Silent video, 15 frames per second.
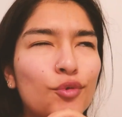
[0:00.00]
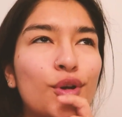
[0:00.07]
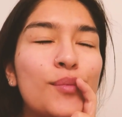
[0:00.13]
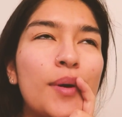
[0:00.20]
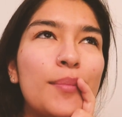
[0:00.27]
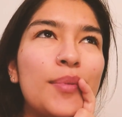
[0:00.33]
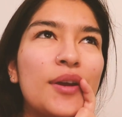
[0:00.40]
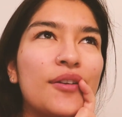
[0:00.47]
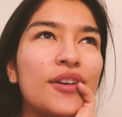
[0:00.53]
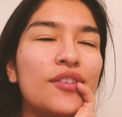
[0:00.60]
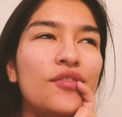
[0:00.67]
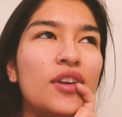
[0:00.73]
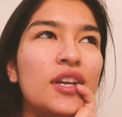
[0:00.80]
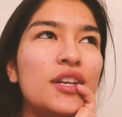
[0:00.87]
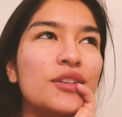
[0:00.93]
one of my period
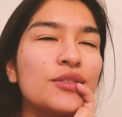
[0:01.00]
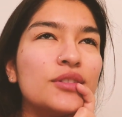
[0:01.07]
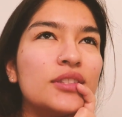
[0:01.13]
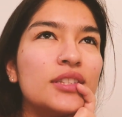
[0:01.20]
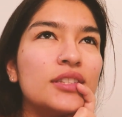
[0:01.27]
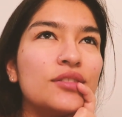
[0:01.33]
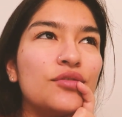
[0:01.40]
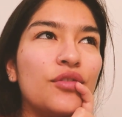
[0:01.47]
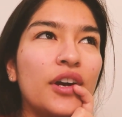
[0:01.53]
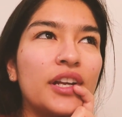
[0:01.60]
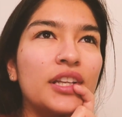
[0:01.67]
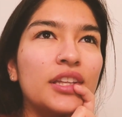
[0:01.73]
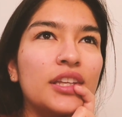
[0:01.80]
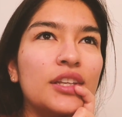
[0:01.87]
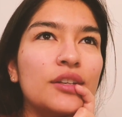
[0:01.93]
videos is
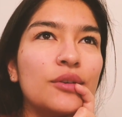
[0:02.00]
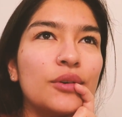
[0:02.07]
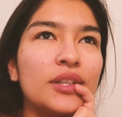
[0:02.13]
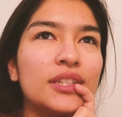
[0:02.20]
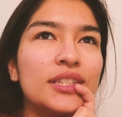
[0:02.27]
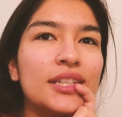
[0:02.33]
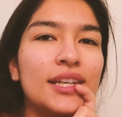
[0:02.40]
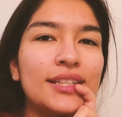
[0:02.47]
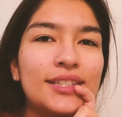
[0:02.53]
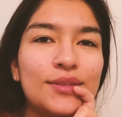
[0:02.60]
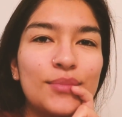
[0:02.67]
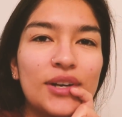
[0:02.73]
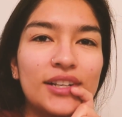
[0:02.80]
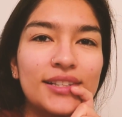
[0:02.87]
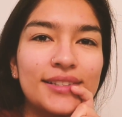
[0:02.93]
finally going to get
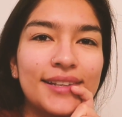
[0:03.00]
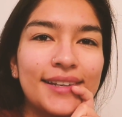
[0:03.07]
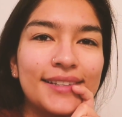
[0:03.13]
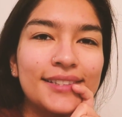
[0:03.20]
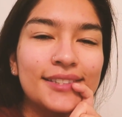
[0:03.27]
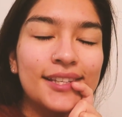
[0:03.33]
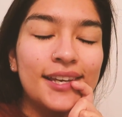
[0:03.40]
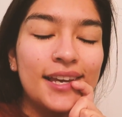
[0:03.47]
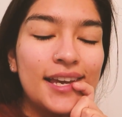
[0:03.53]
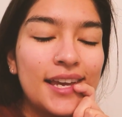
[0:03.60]
demonetized.